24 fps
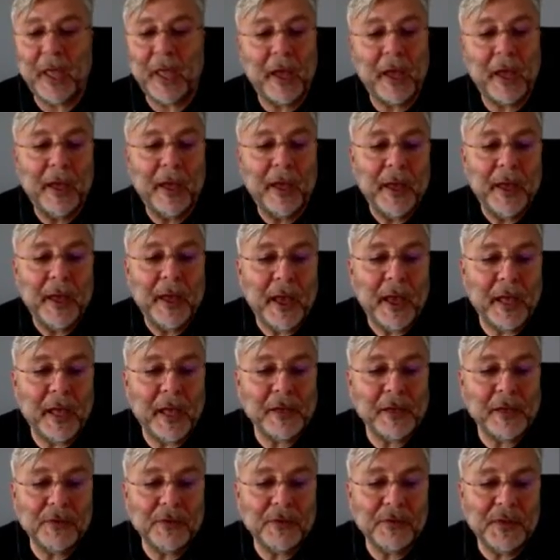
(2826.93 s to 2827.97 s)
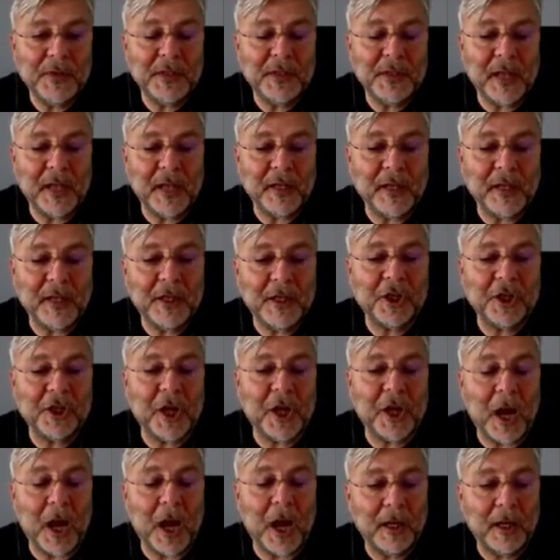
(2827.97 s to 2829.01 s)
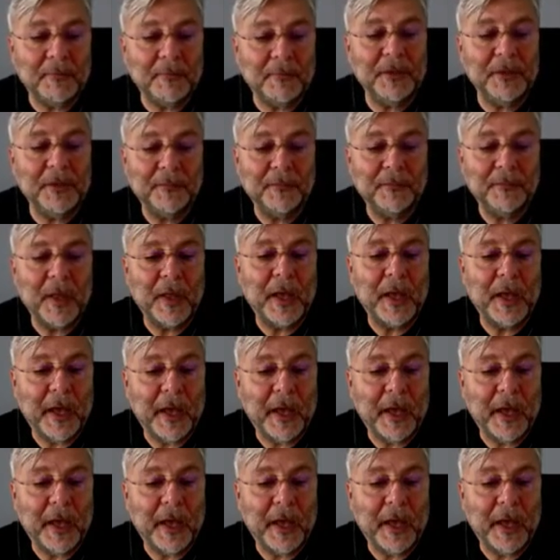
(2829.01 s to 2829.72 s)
Yeah, and you see that each column